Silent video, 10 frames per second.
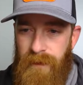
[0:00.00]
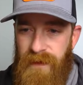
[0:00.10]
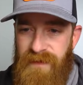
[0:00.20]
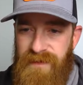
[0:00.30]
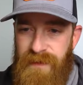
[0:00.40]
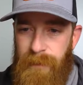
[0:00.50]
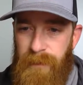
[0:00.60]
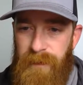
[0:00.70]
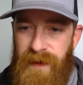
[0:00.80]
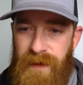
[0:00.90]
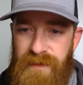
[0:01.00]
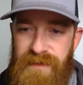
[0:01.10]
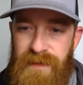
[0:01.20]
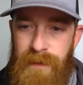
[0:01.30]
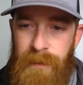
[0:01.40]
Hate sample
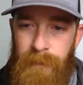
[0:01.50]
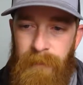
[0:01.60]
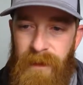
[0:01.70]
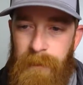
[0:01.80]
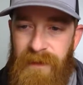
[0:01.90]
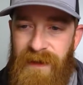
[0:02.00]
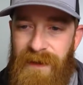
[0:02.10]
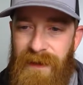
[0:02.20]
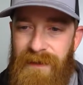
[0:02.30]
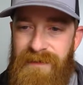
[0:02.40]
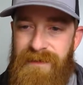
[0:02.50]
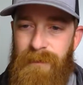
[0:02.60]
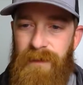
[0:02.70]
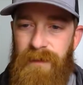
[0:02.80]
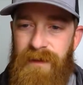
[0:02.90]
packs, plain and
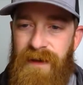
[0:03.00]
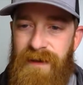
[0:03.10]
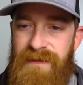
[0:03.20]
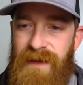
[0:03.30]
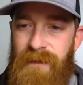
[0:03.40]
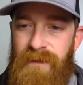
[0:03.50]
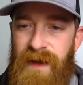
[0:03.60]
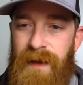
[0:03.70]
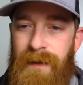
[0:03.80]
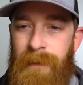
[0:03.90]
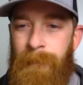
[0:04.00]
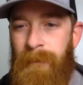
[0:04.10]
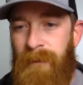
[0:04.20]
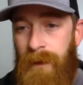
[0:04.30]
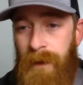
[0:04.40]
simple. That is a fact.
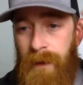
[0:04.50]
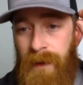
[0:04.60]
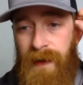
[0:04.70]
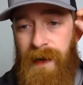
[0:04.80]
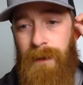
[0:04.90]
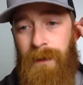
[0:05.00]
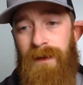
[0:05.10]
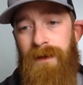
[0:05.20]
How do I